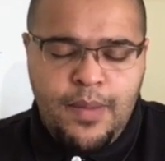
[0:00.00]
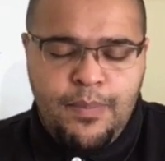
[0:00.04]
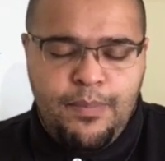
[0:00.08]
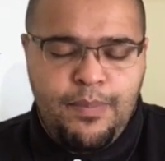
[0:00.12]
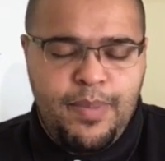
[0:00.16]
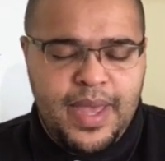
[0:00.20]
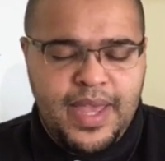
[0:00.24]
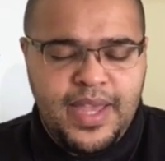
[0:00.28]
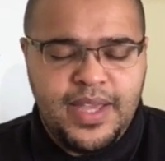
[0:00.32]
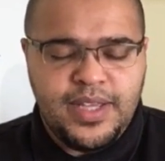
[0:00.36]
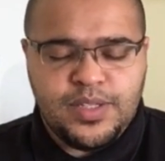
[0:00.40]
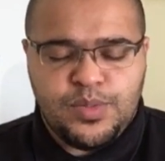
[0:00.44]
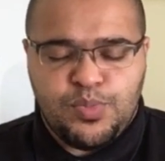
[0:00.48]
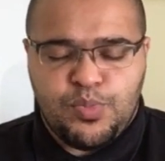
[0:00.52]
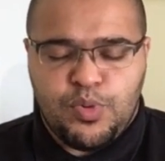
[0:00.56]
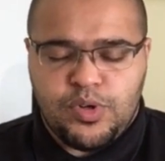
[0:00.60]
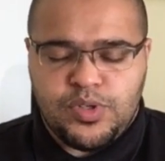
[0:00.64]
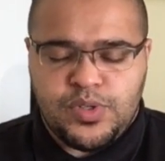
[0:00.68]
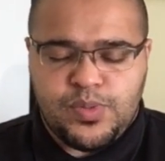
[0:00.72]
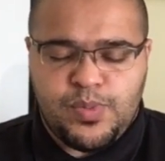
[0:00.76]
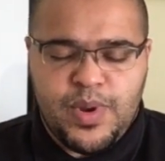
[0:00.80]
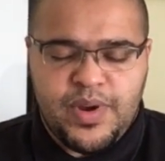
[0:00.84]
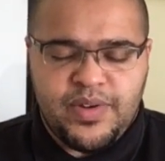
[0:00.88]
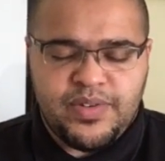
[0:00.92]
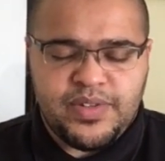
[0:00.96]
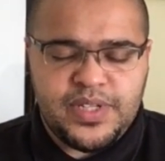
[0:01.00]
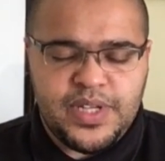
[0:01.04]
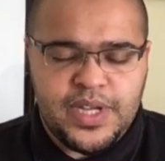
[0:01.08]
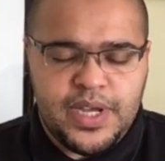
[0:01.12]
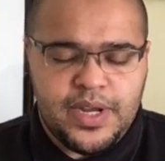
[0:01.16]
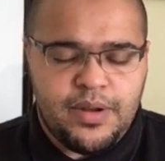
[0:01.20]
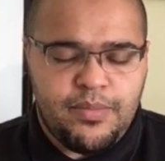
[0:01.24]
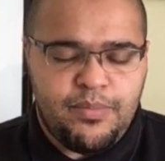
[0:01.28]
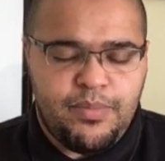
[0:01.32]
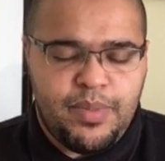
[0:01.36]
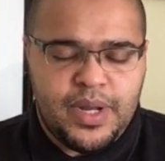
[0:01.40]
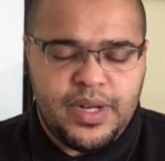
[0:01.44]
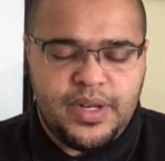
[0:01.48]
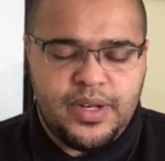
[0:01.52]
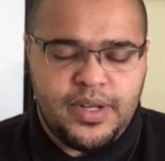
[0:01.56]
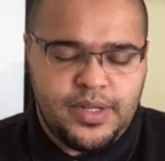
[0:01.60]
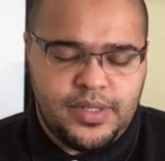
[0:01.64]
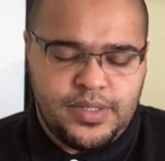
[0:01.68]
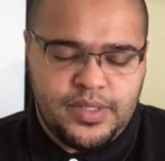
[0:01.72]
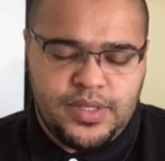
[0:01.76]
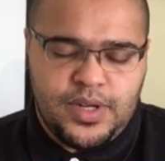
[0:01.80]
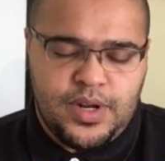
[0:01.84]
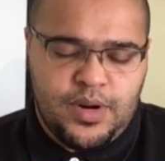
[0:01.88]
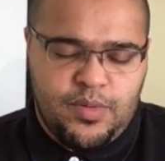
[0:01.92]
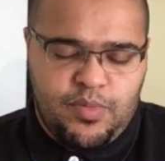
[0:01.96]
peace, prosperity and
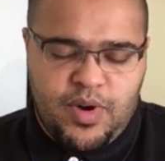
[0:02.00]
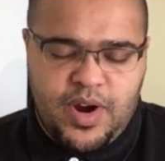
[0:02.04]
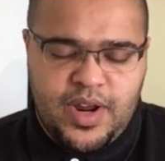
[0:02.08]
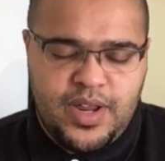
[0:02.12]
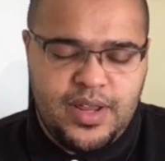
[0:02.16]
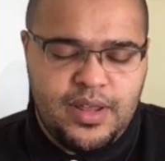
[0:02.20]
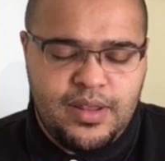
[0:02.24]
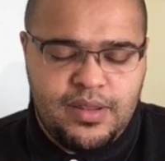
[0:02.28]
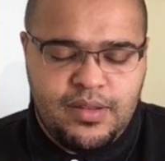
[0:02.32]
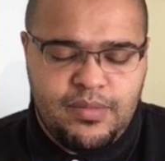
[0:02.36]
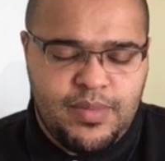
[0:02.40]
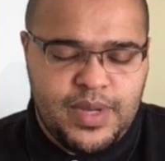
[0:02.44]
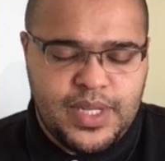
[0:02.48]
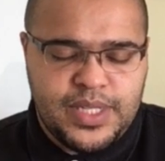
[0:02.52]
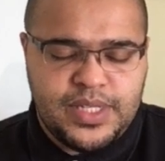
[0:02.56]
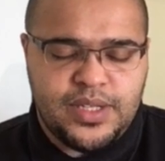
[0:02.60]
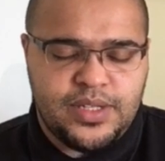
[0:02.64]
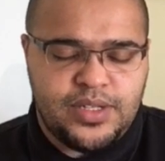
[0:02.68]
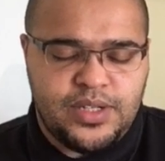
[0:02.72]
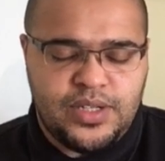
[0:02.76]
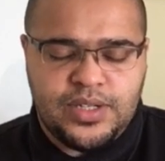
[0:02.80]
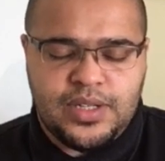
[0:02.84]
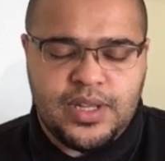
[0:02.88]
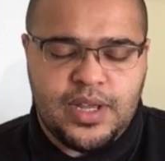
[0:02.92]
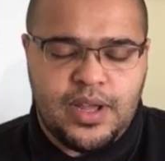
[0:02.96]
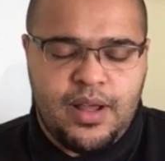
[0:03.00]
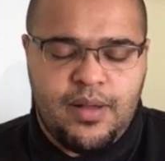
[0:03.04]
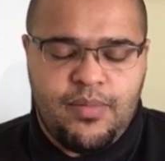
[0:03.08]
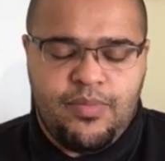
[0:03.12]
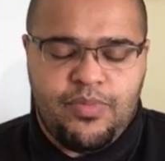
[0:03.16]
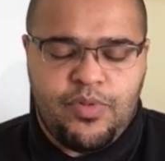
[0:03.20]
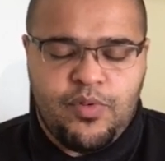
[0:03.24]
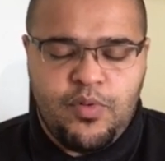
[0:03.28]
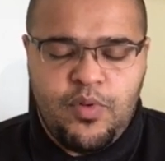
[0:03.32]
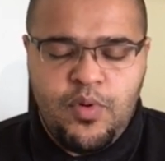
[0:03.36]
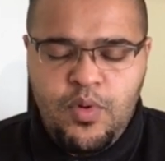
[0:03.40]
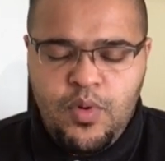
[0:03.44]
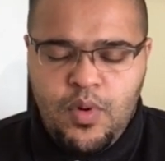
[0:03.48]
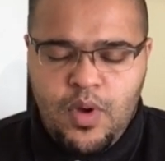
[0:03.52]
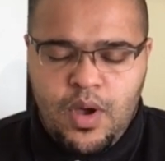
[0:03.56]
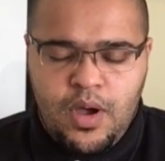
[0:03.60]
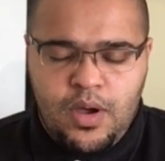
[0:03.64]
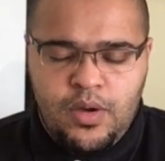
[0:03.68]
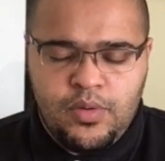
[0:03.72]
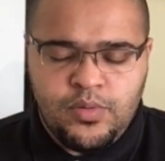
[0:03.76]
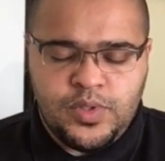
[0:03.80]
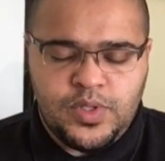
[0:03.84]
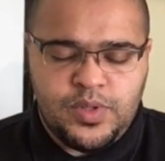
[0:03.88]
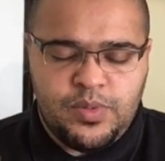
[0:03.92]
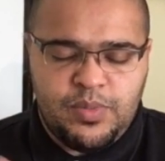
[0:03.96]
abundance, and I pray that the messages that come through are
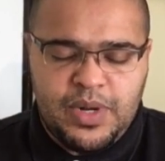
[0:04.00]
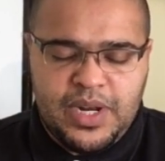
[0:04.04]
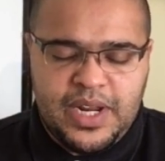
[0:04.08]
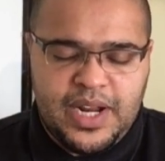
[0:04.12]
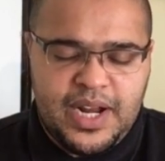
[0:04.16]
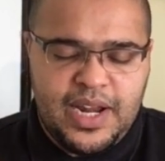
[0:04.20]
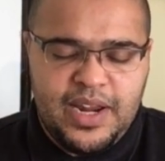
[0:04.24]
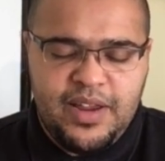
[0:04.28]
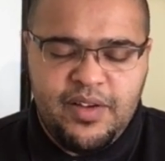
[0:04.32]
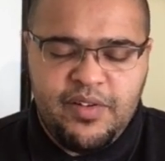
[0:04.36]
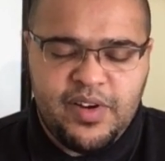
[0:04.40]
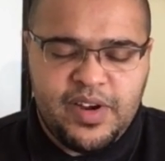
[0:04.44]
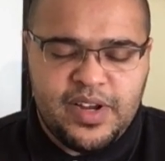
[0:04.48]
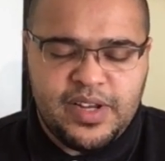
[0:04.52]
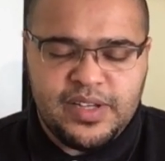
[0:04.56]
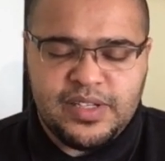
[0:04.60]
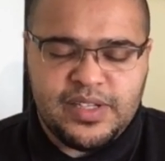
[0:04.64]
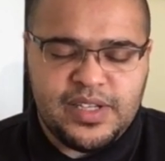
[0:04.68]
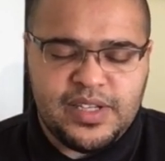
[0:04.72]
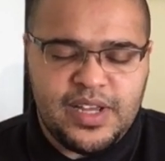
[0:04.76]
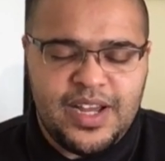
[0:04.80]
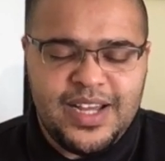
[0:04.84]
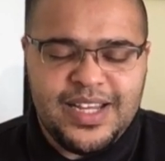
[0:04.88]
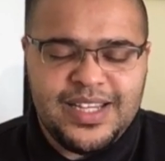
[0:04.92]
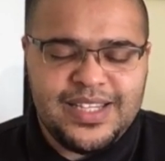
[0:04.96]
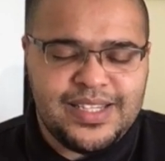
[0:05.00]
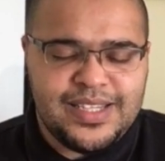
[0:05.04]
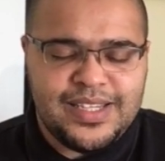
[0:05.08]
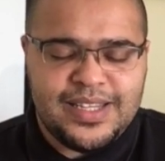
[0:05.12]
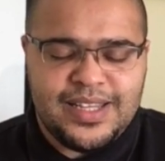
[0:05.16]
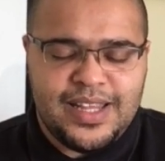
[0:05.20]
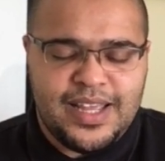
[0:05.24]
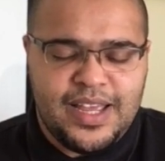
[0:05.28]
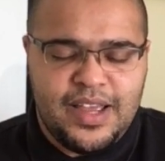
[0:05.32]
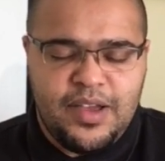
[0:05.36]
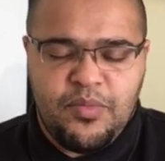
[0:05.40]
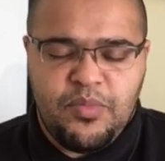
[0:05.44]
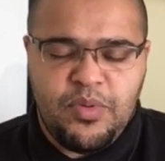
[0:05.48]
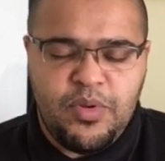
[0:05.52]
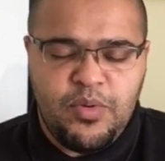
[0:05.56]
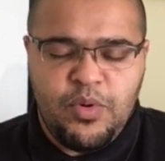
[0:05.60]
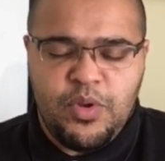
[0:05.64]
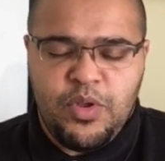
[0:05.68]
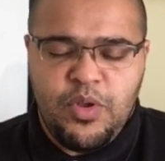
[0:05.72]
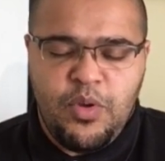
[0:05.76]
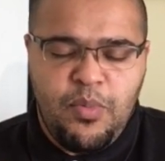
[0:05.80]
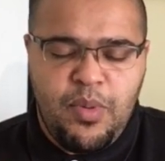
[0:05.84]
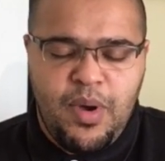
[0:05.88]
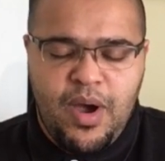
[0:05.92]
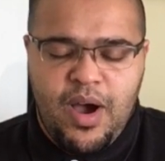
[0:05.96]
ultimately clear and concise and they help you on
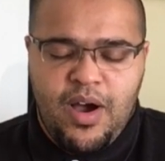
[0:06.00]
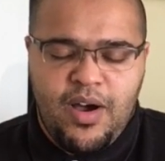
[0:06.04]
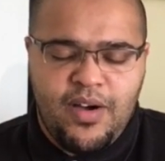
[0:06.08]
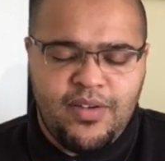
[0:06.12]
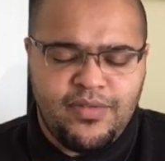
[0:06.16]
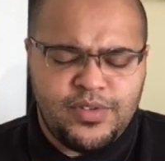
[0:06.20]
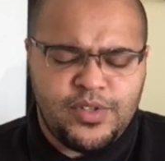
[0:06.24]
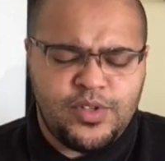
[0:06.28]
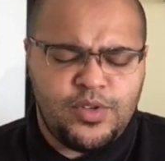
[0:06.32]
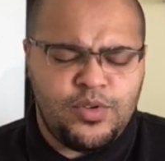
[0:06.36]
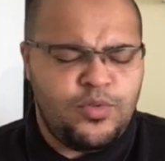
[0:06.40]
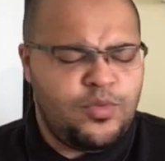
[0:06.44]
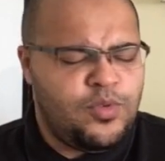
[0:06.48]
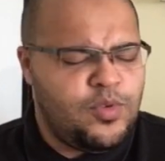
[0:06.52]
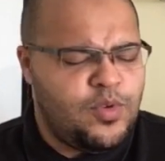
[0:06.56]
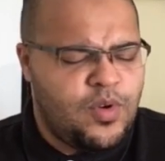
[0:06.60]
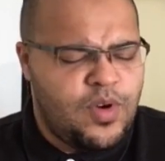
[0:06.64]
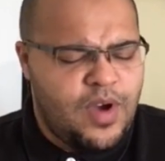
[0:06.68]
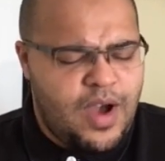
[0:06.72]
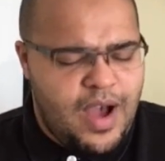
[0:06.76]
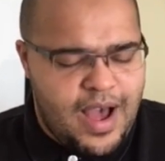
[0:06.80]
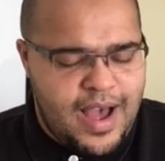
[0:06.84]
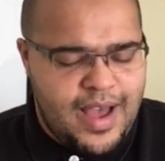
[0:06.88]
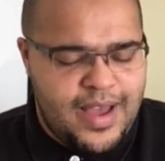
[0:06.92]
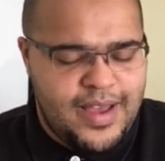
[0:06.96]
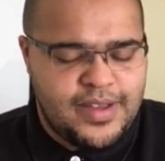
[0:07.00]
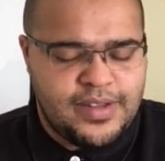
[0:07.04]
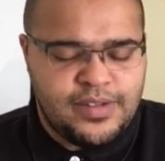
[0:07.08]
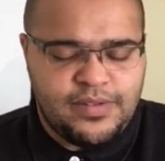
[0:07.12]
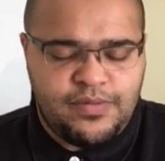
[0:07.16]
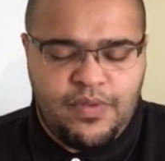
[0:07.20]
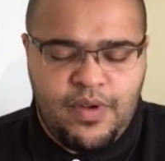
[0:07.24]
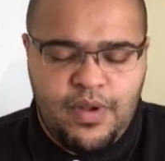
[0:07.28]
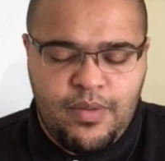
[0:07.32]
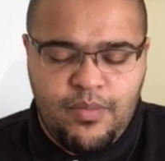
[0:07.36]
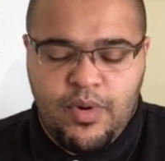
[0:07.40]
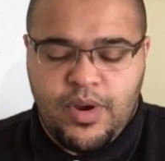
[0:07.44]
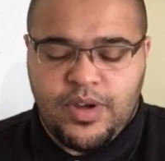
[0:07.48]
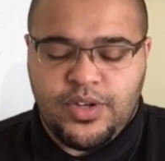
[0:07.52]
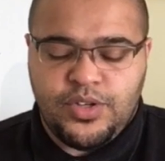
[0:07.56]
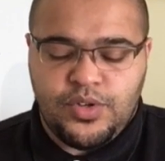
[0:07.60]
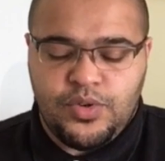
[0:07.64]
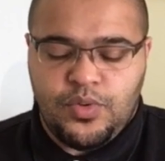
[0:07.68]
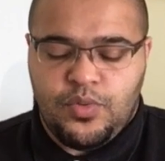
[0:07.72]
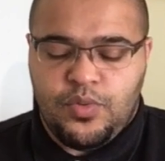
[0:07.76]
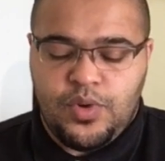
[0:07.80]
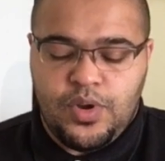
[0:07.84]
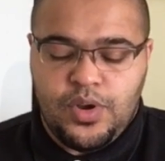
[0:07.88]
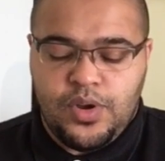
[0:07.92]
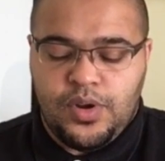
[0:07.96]
your path to your highest
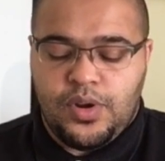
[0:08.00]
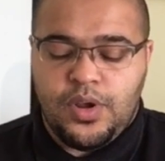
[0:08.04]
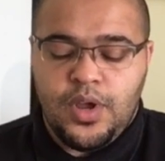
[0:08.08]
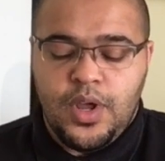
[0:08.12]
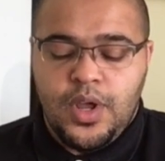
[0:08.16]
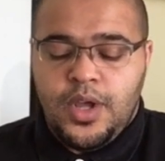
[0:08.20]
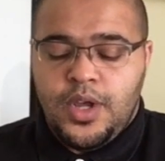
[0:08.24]
vibrational good.